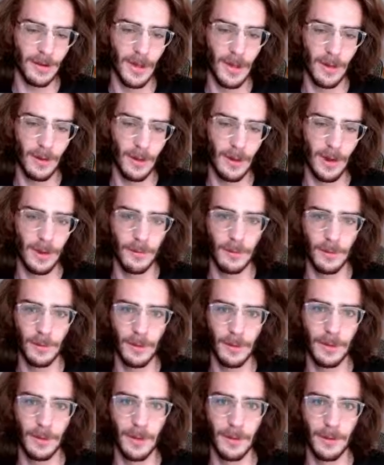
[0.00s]
how careful to
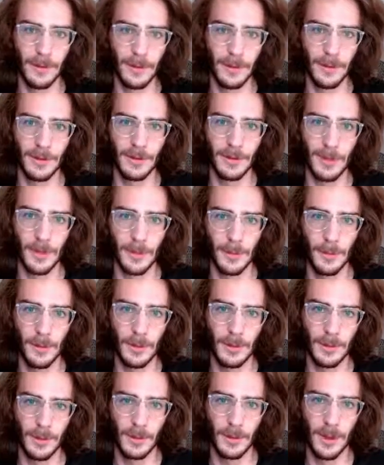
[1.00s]
be around to just like
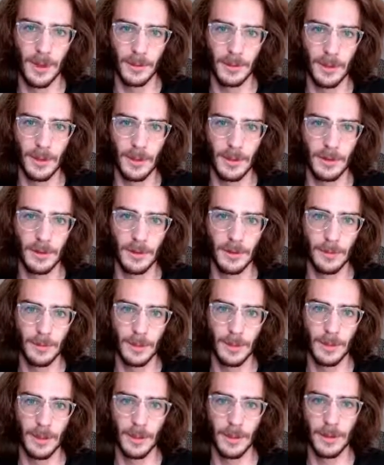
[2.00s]
pushing updates and
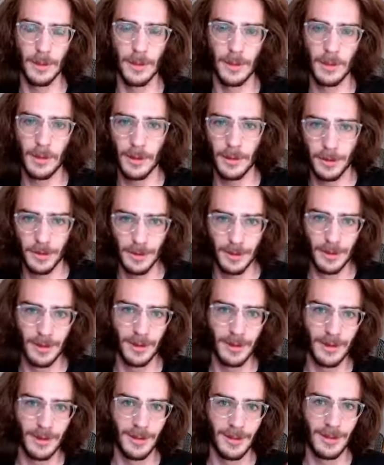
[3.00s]
being like, oh, like
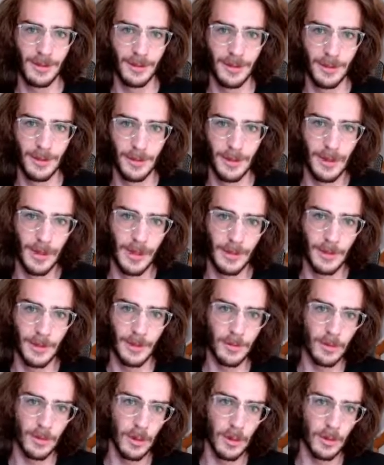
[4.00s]
there's gonna be an
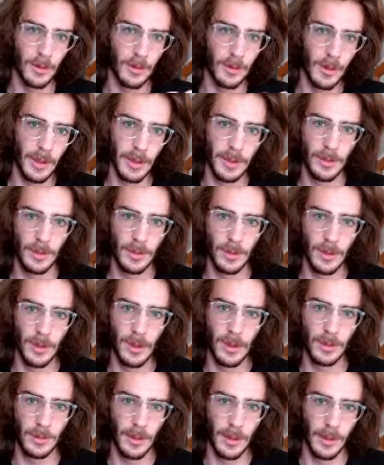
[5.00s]
empty video place, or
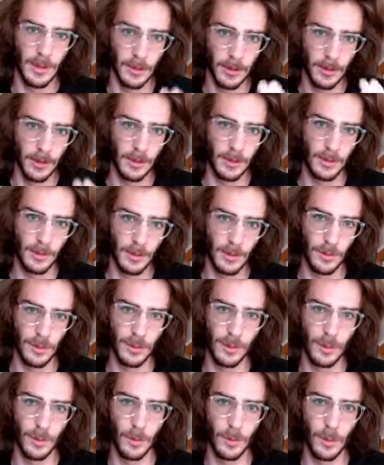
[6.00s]
try to like to
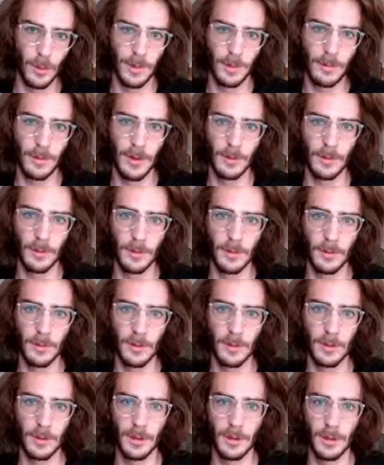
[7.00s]
really wait for everyone to
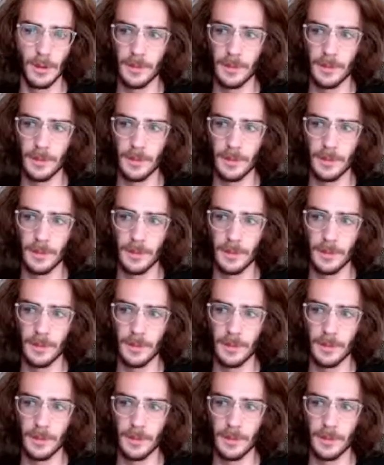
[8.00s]
be